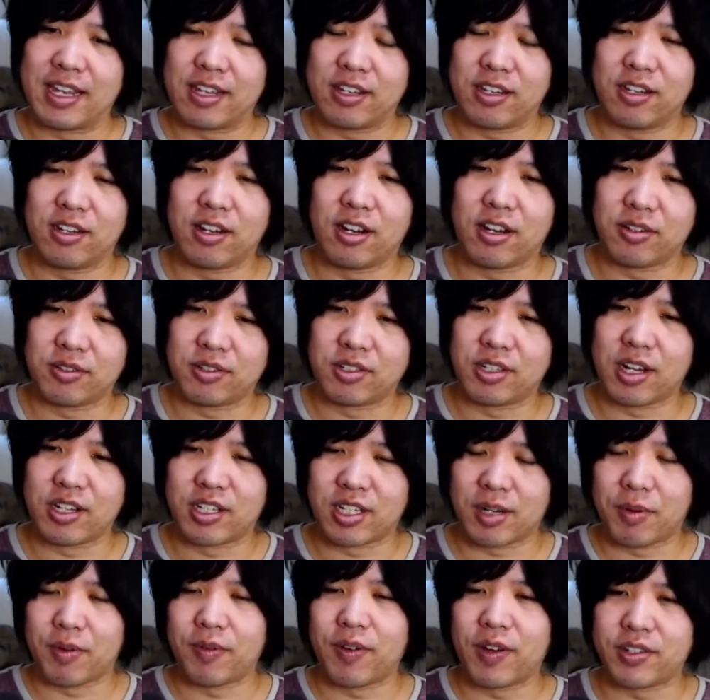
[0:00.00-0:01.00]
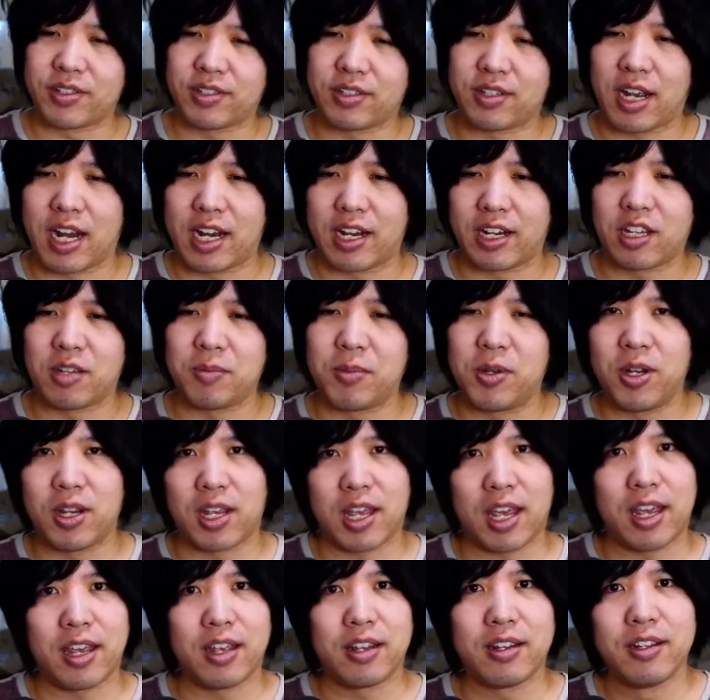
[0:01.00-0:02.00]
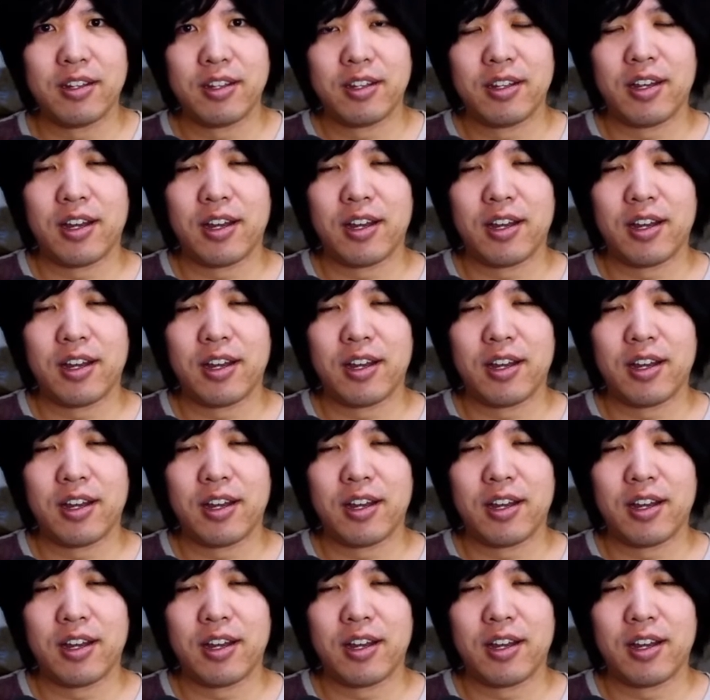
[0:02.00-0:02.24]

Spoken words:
then, some of us kind of communicate